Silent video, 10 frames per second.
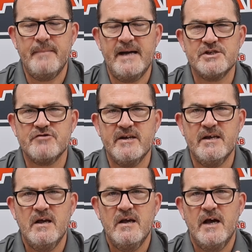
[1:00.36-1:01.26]

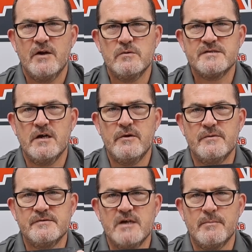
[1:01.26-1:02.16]
battery and
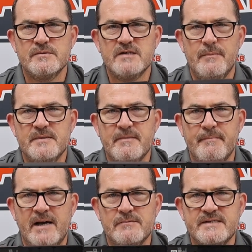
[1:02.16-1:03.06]
also doubles up as a
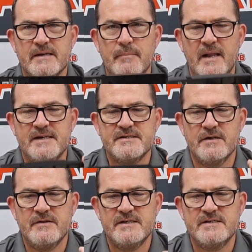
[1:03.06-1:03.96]
mounting plate.
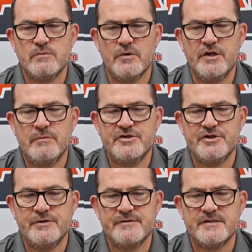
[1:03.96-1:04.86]
So this is what you would
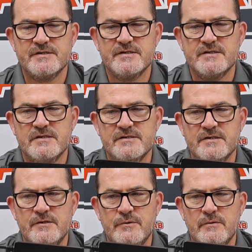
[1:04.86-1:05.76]
use
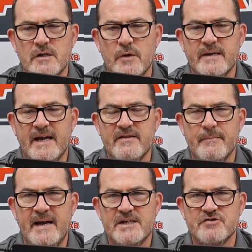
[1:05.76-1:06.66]
to locate
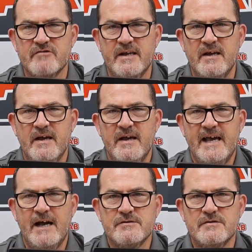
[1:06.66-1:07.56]
the battery
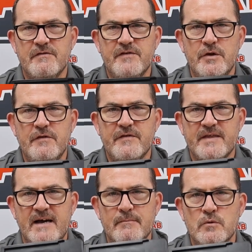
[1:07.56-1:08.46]
out of view
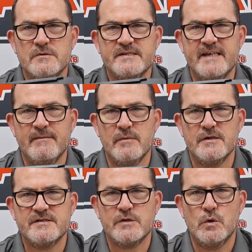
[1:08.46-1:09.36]
for that more
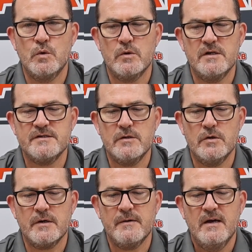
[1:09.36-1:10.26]
seamless cordless
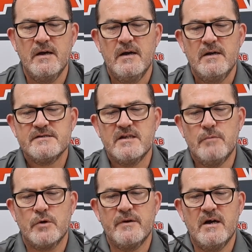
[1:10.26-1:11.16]
look. So the
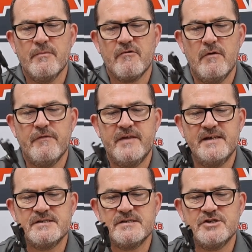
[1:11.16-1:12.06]
model number of
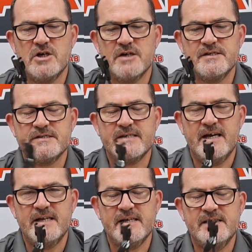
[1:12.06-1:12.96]
this charging
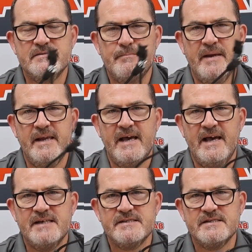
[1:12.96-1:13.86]
stand is
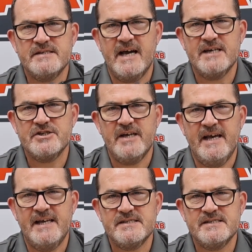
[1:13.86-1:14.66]
BS-SD.